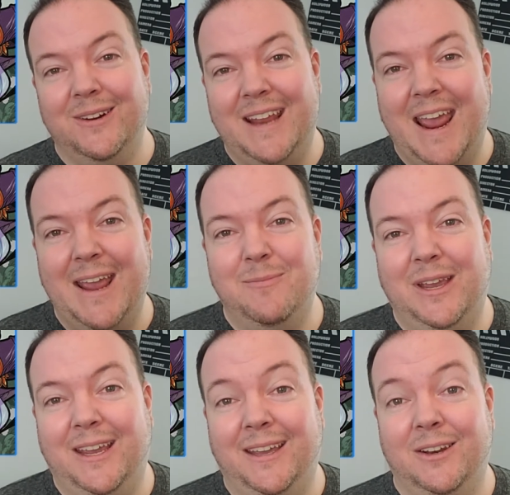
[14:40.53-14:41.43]
name
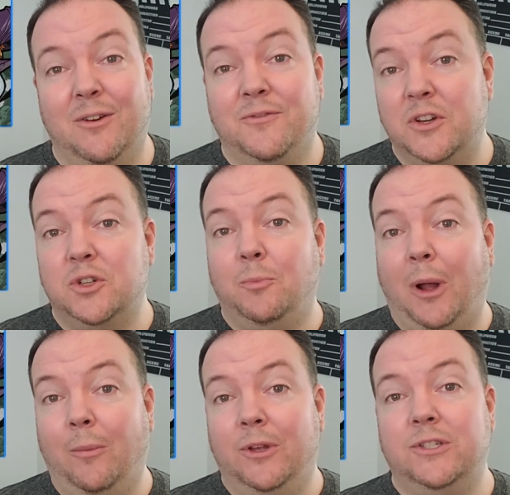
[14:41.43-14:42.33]
in official
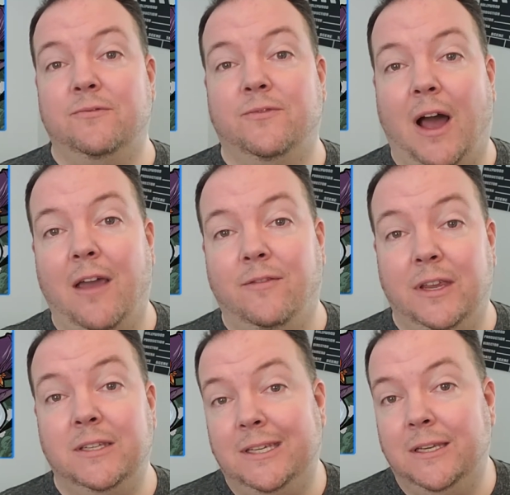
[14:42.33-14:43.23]
published and
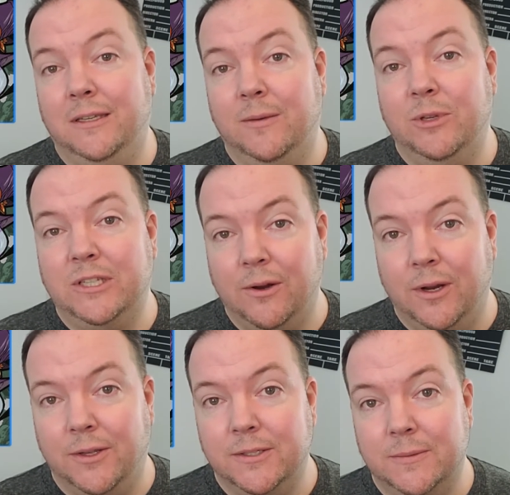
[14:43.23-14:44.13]
5e D&D materials.